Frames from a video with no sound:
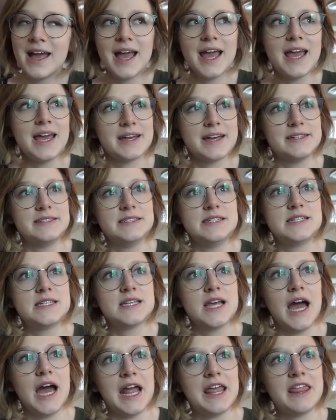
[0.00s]
And
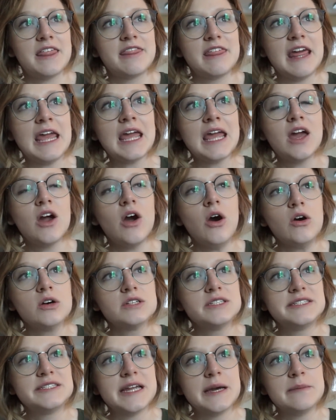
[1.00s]
I think it all
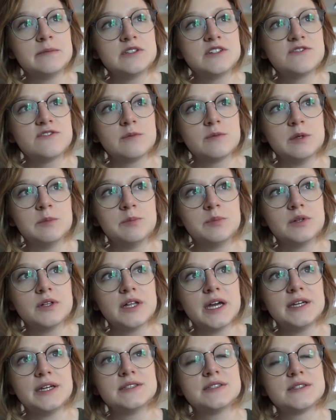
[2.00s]
stems from a
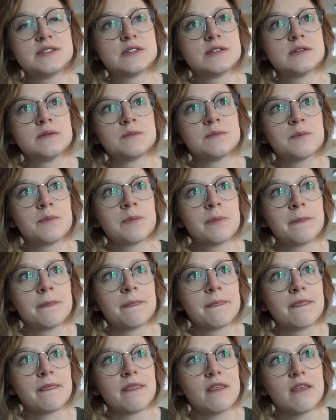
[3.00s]
place
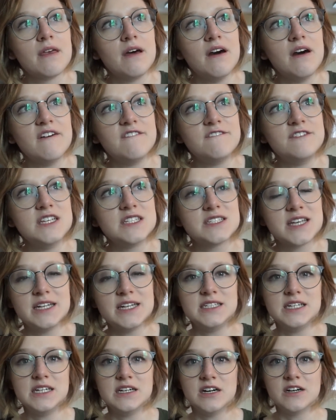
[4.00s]
of this
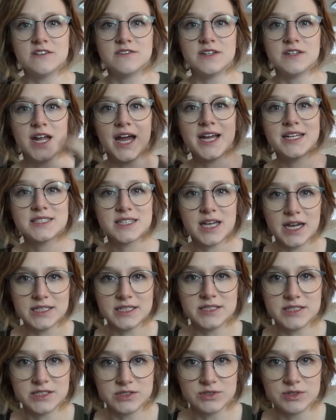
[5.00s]
idea of a nice guy
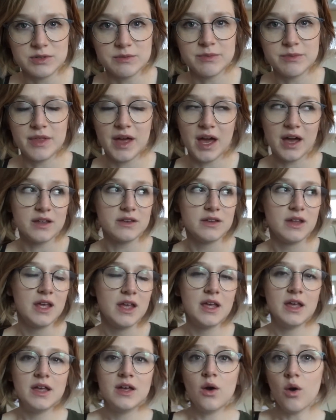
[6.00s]
syndrome that,
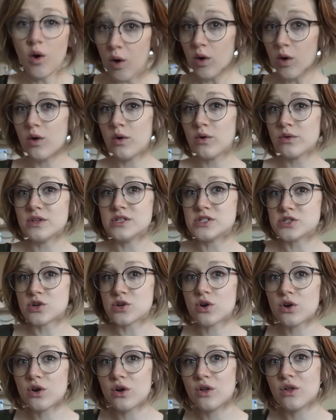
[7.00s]
oh, this
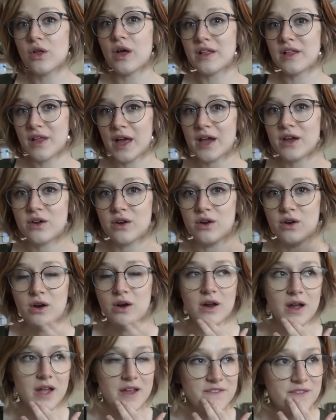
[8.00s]
girl, I like
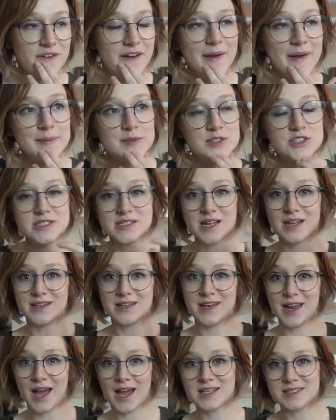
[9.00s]
her. If I'm just a
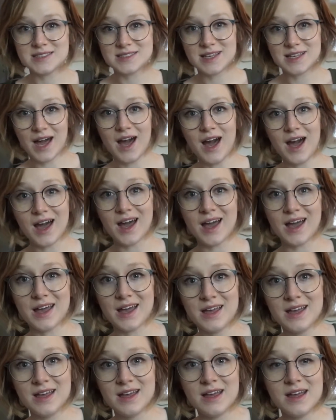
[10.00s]
nice
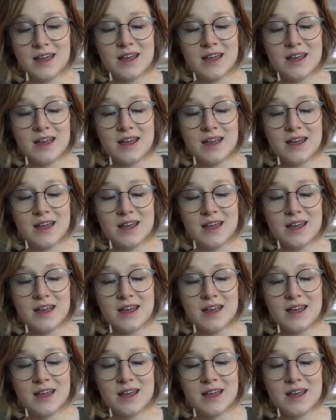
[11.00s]
guy,